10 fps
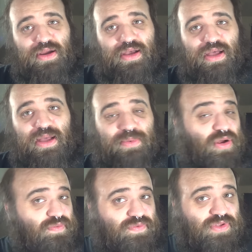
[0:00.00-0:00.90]
But
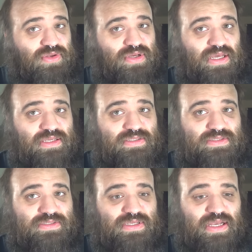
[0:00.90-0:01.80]
hopefully you
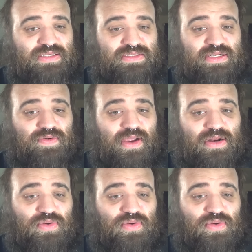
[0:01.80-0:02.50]
guys stick around.